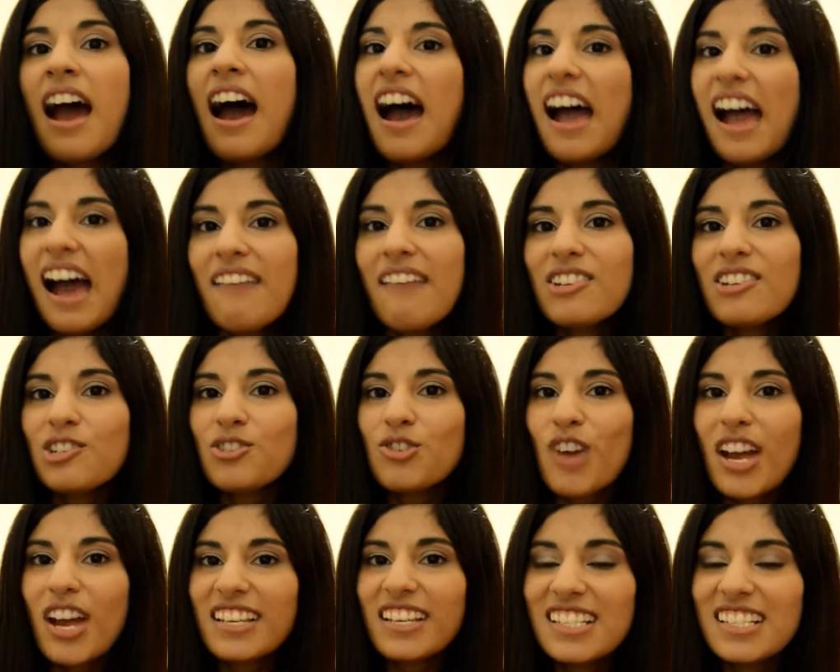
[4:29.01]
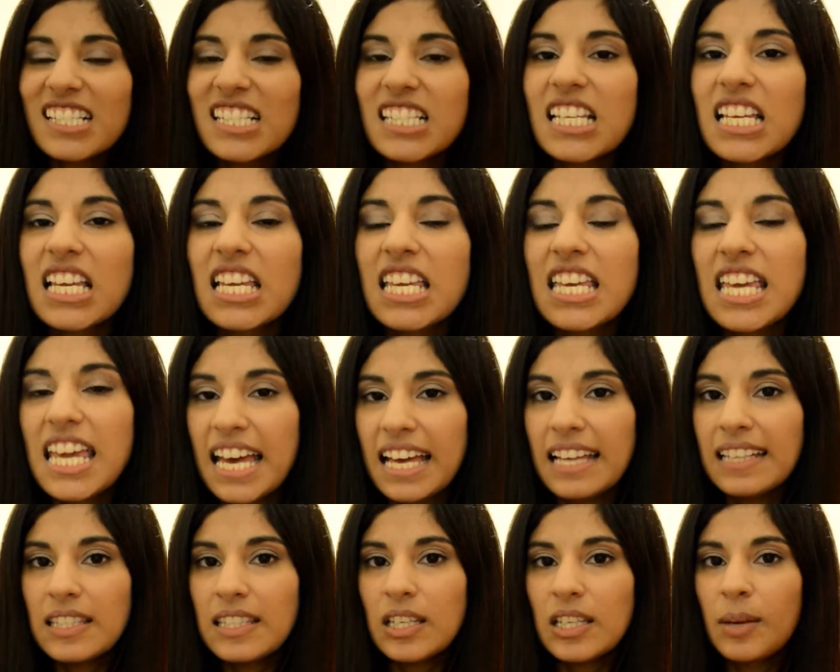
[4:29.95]
I haven't tried it
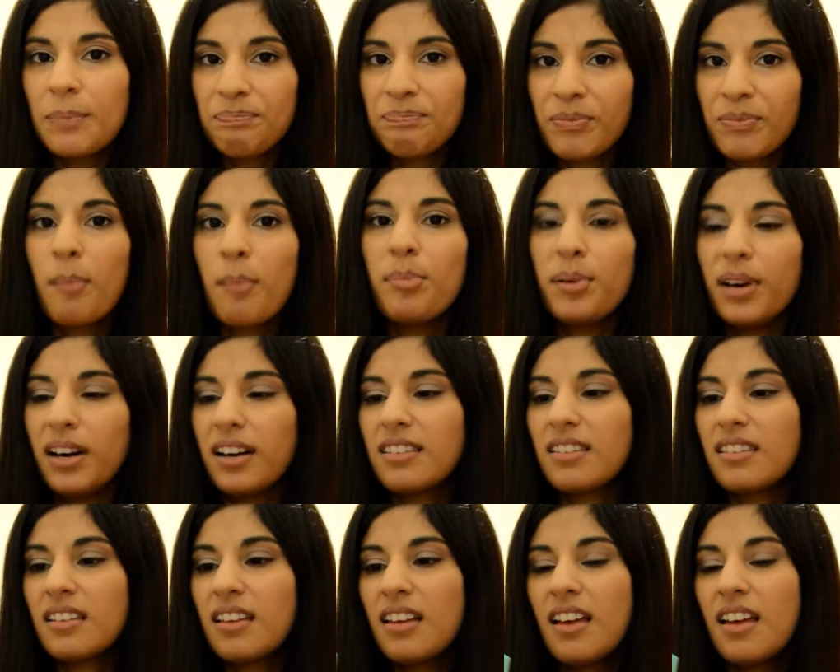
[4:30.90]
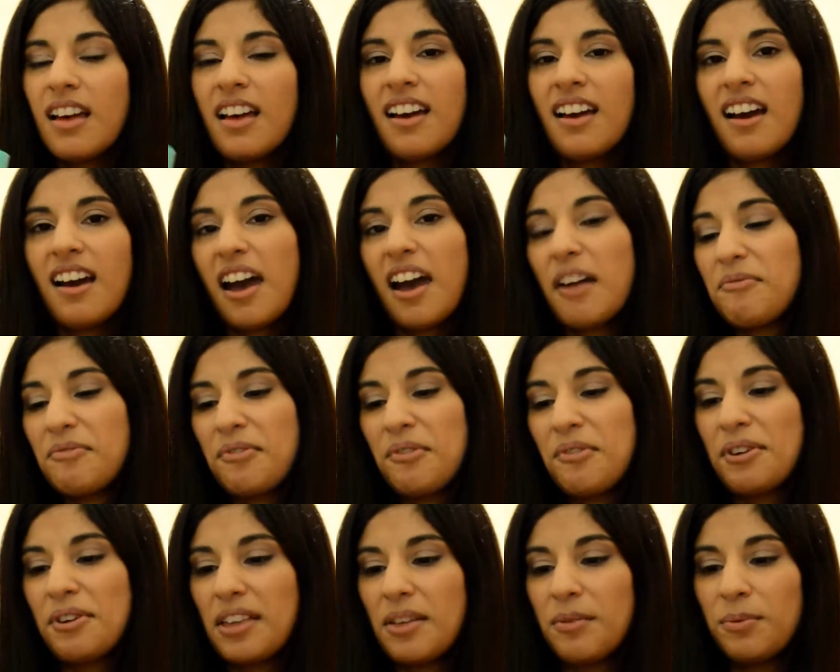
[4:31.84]
yet, but I
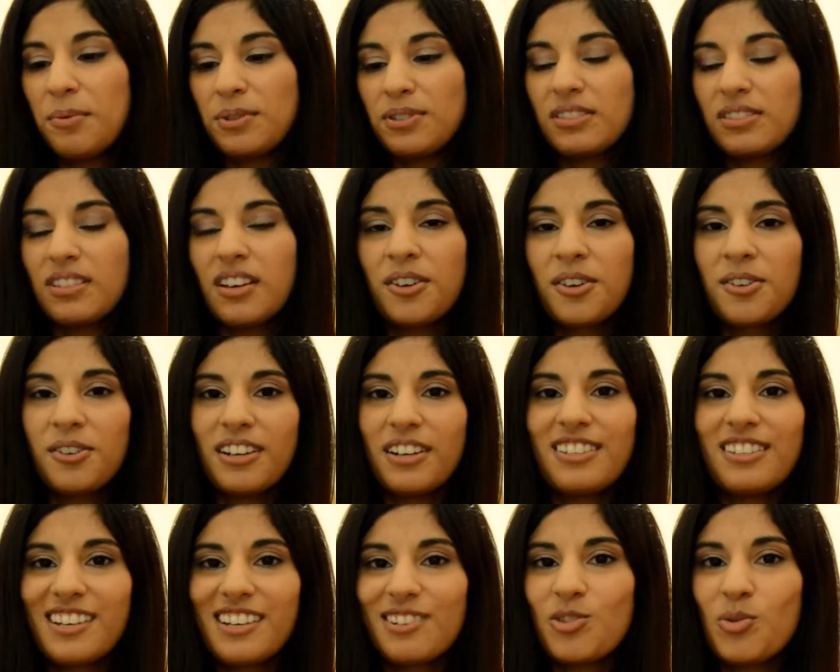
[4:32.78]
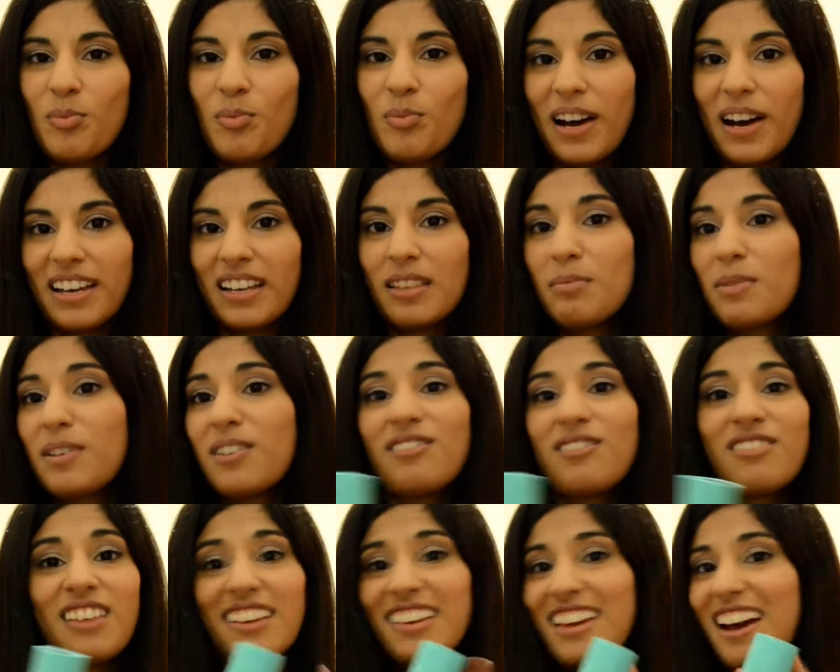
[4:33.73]
thought it was a good idea to buy it
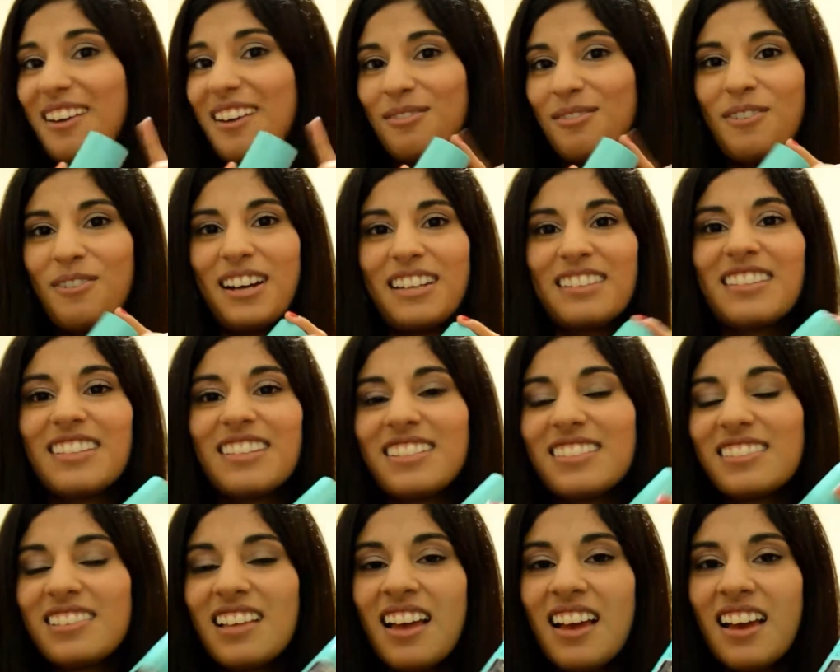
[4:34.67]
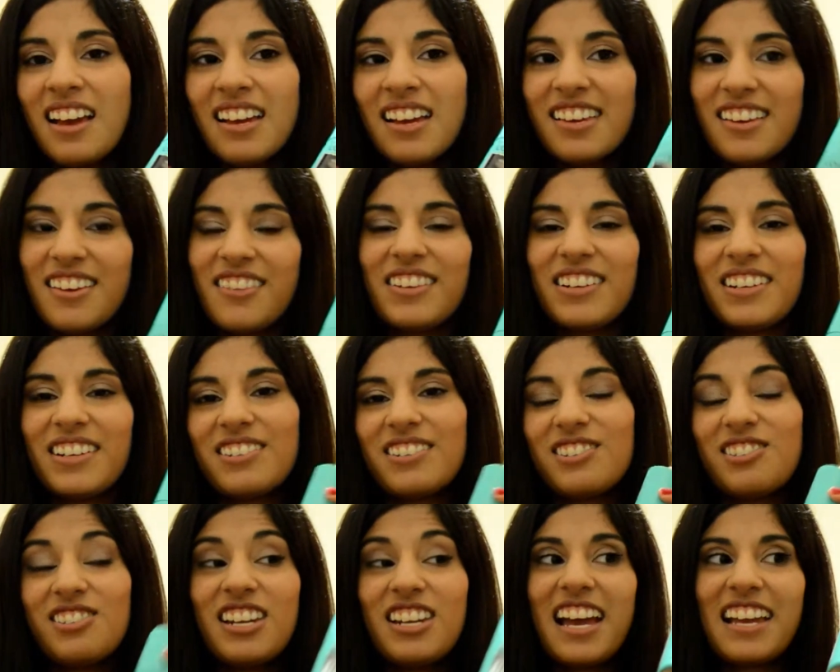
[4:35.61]
because I can't find this here in
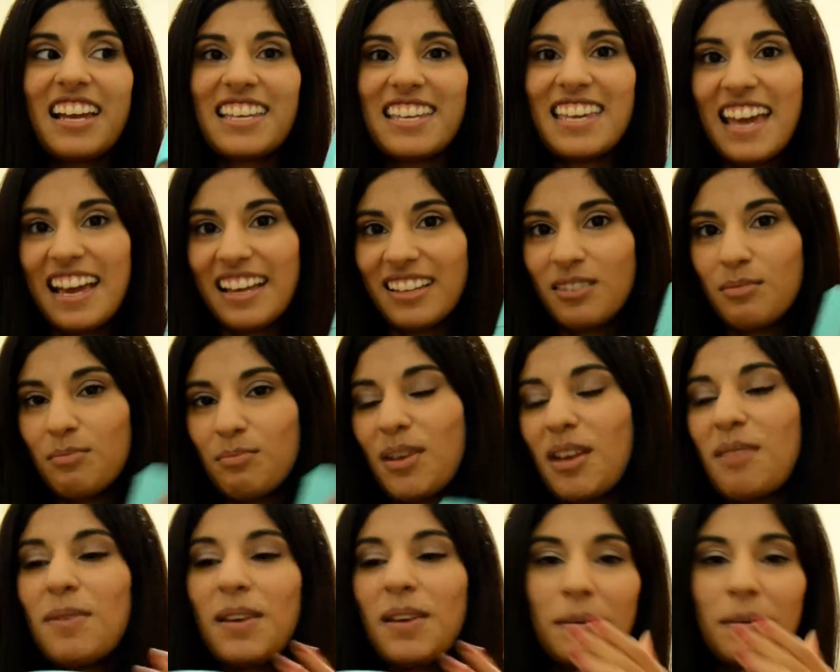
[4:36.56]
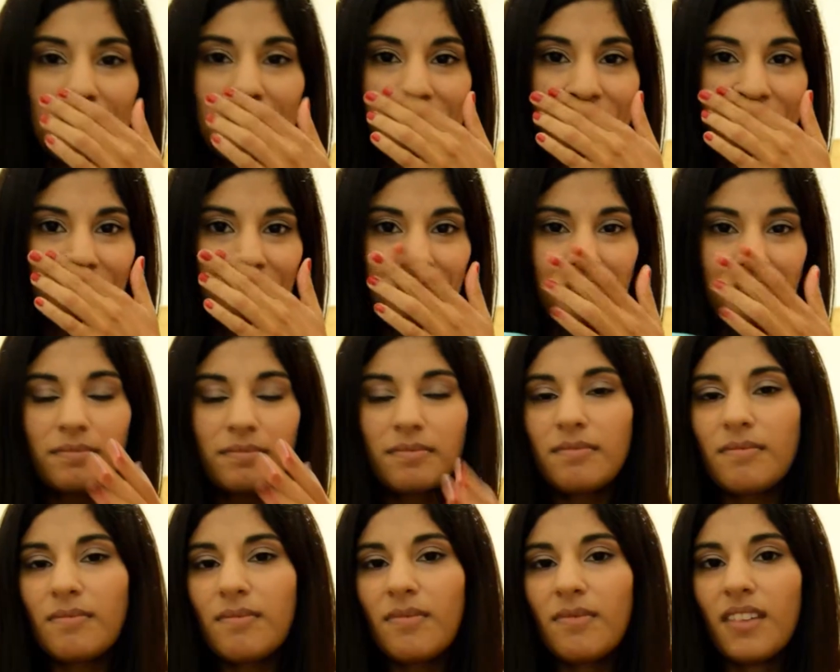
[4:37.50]
Argentina yet. Maybe
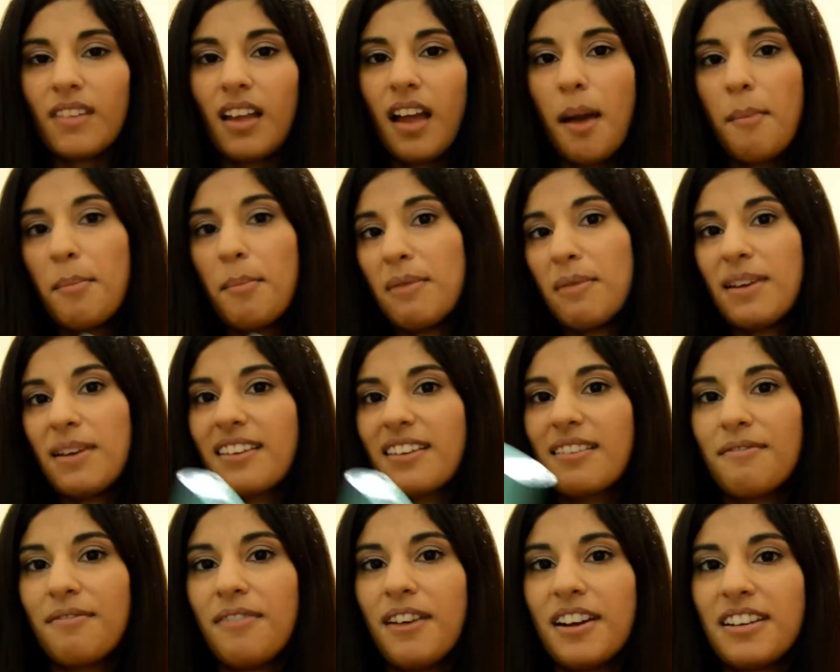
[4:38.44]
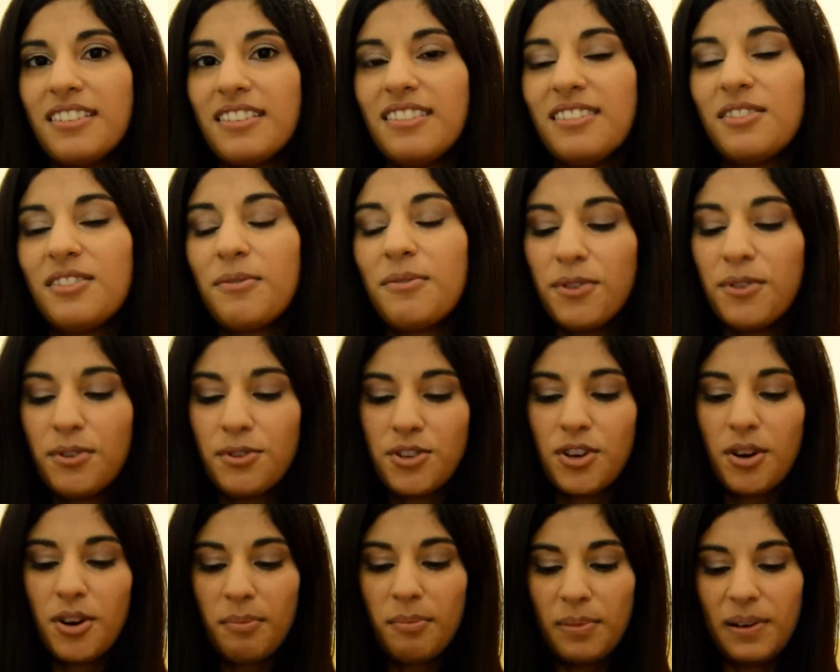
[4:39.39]
I can find it in the
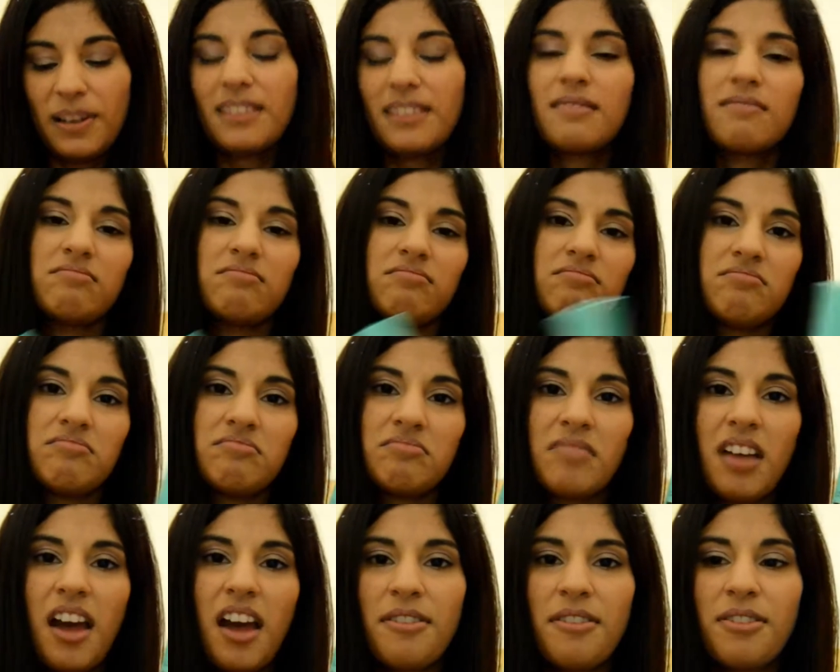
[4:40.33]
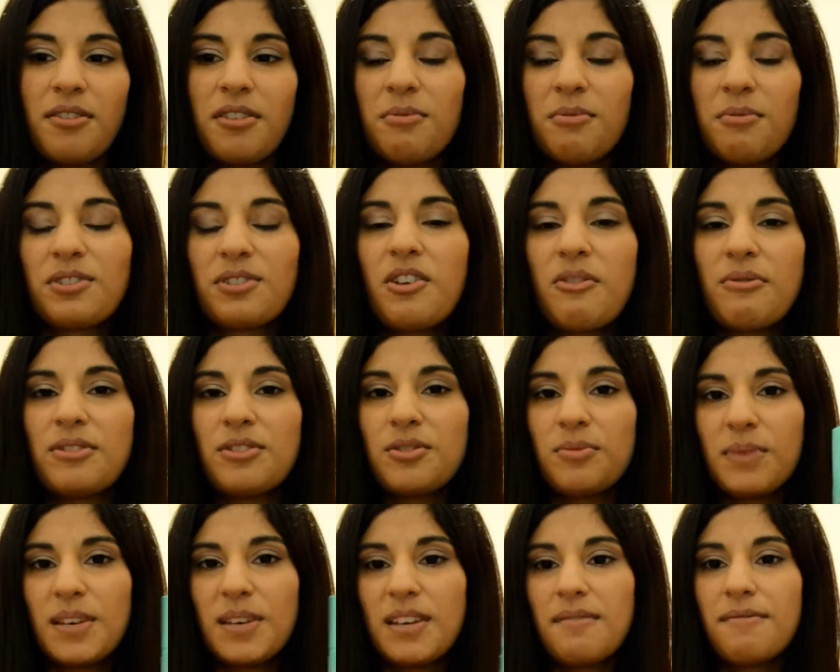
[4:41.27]
future, but I thought it was going to
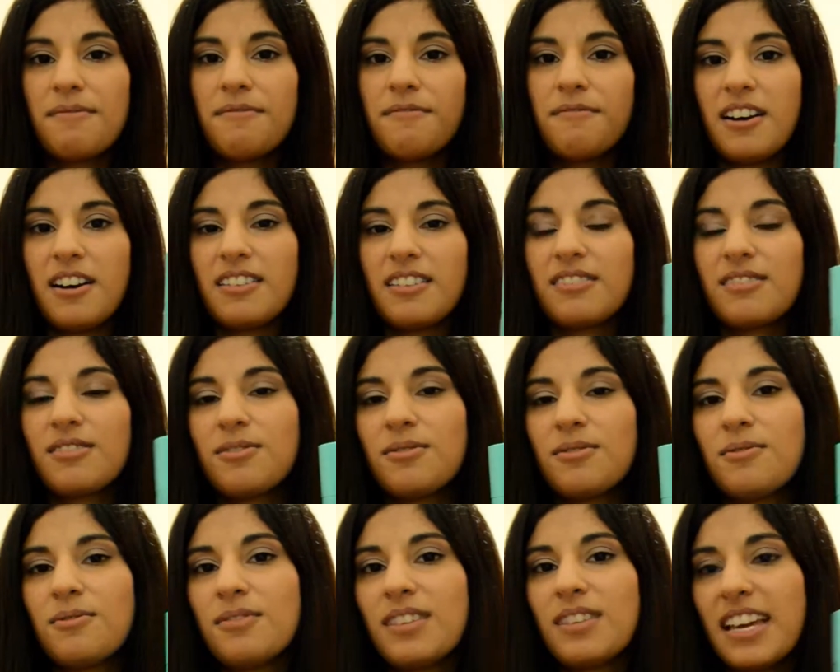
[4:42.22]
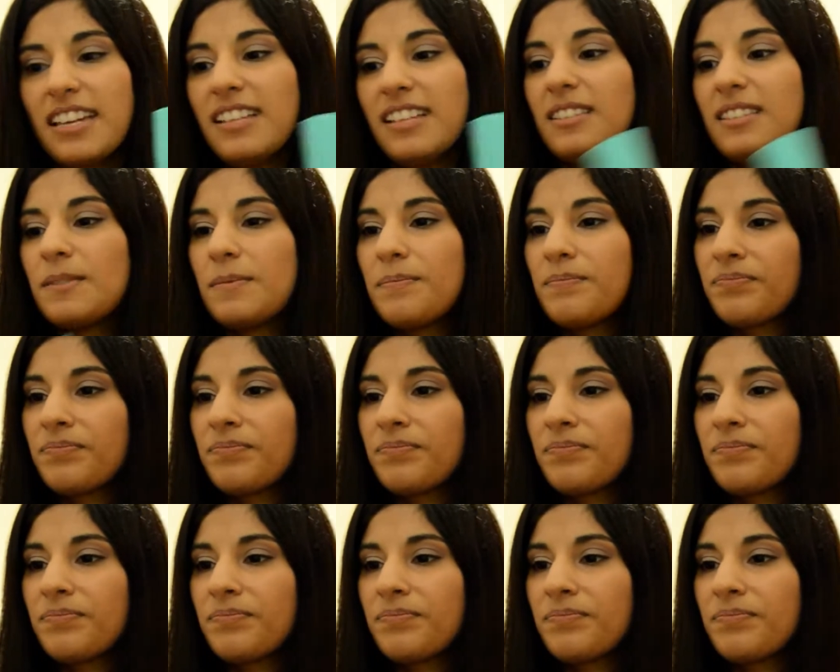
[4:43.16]
be fun to get it.